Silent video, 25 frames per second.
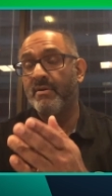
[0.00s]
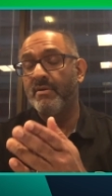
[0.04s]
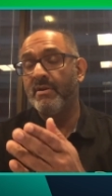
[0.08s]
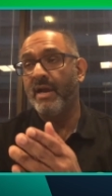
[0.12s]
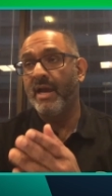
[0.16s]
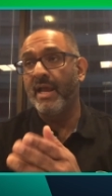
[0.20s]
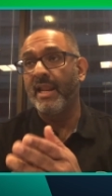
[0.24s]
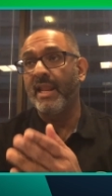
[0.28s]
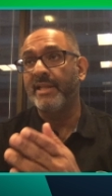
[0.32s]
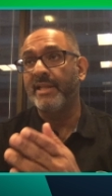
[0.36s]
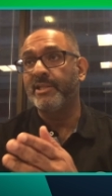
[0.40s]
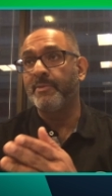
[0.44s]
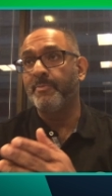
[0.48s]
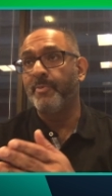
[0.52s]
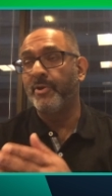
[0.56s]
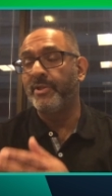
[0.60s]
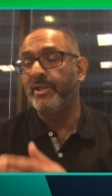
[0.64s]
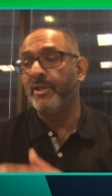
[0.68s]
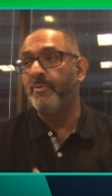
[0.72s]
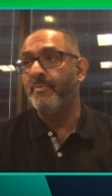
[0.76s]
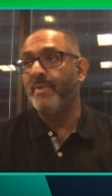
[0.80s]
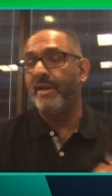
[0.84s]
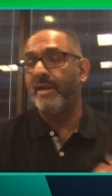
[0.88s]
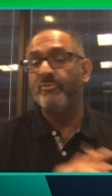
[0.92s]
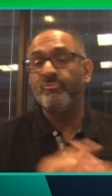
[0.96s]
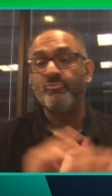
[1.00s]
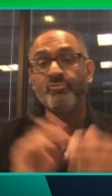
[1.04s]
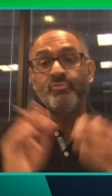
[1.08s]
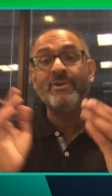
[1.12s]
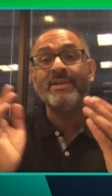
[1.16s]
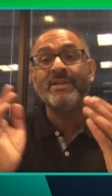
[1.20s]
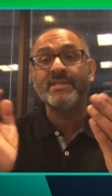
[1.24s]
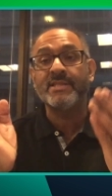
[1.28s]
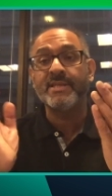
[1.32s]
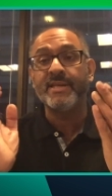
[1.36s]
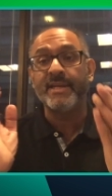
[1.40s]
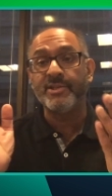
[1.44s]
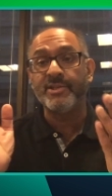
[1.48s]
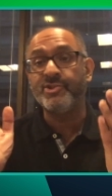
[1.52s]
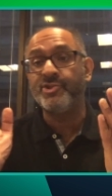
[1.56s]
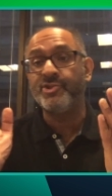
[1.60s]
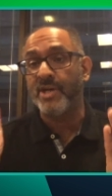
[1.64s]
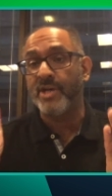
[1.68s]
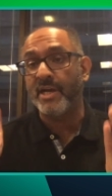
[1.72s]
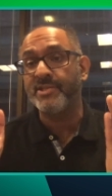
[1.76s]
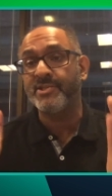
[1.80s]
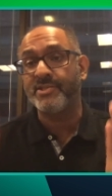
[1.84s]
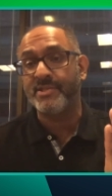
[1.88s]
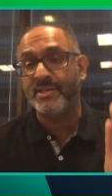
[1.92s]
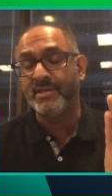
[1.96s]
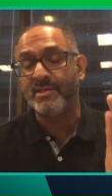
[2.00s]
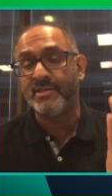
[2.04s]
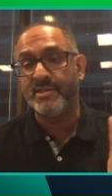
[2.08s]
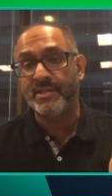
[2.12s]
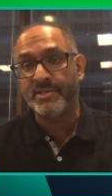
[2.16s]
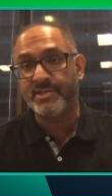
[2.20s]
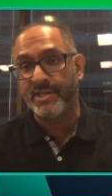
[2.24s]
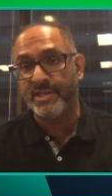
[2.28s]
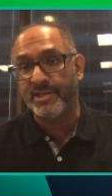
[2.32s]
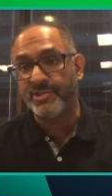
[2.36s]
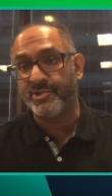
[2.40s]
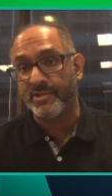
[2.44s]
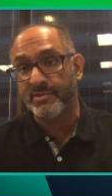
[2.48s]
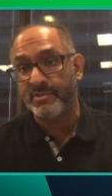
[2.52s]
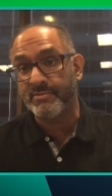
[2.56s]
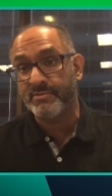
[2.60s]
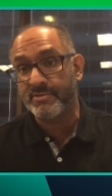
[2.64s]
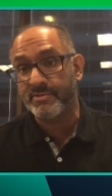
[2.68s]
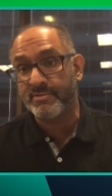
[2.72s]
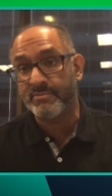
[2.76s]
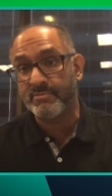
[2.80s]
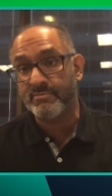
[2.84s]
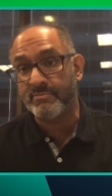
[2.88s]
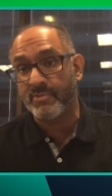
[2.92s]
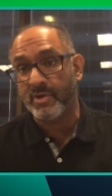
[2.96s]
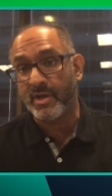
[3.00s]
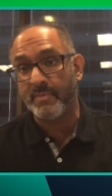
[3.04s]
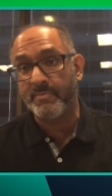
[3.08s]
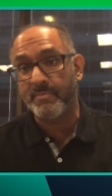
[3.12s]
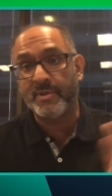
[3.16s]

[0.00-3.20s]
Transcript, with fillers: I like the point that you made, risk-adjusted decisions, right?